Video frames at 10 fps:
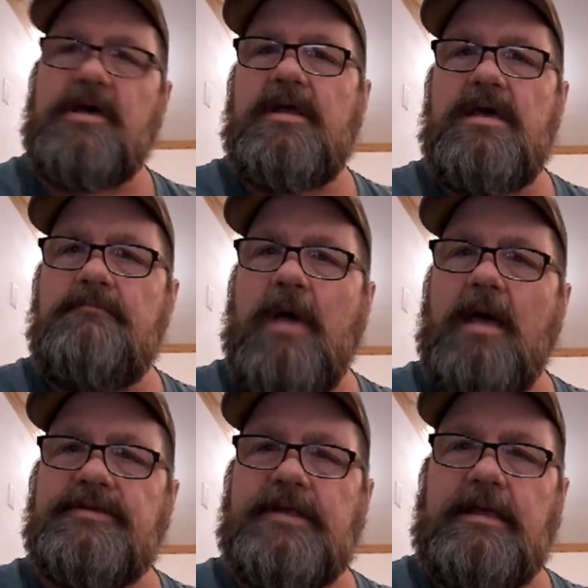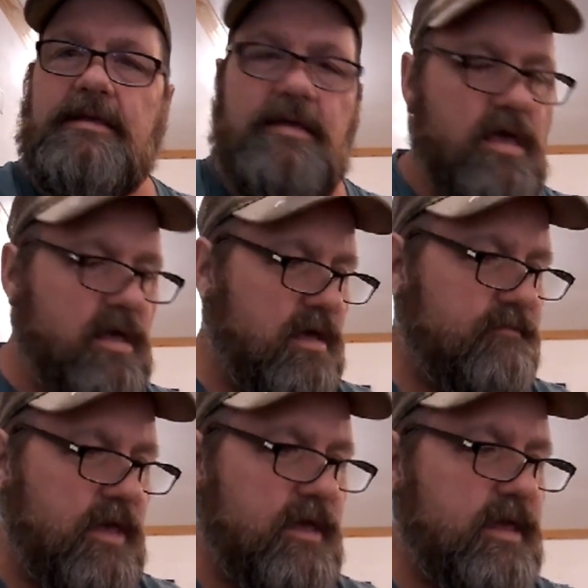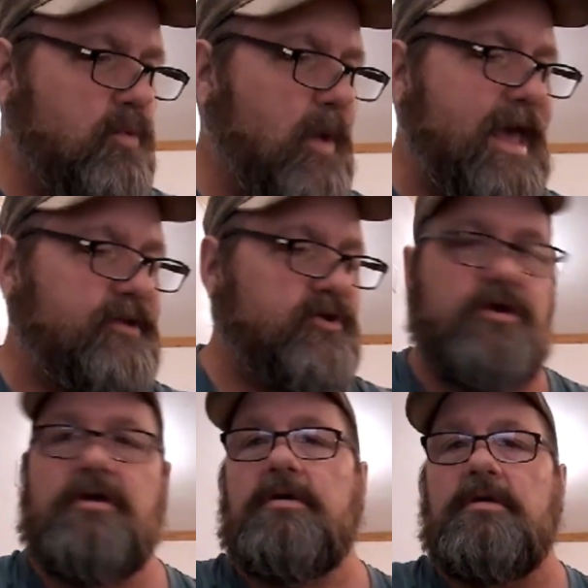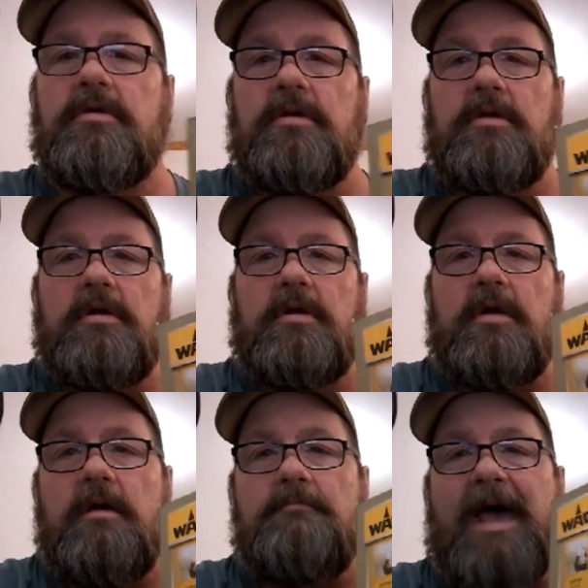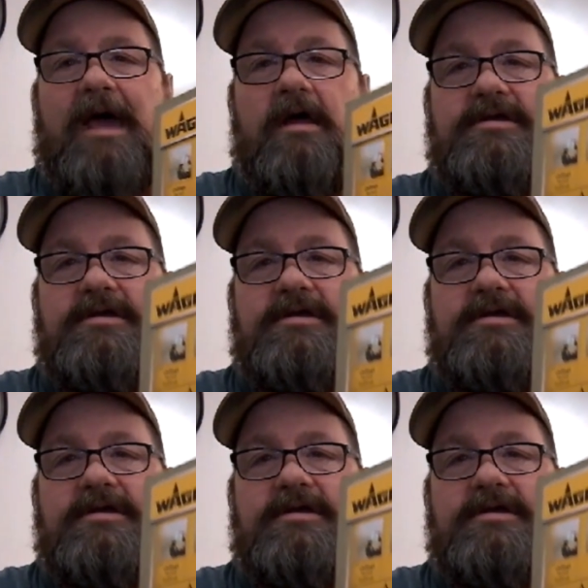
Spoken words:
doing an unboxing of a Wagner Power